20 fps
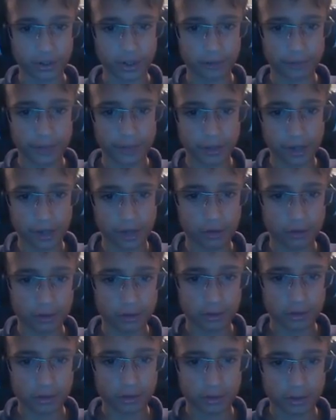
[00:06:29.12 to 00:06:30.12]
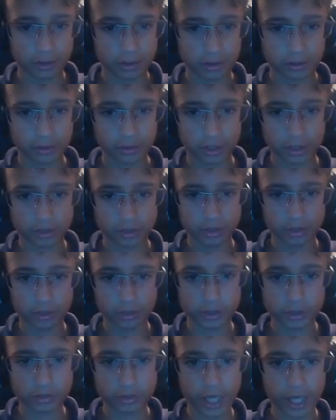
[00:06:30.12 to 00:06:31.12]
know what, Firo? You know
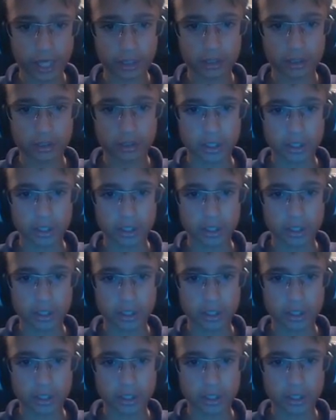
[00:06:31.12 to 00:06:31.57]
what you get?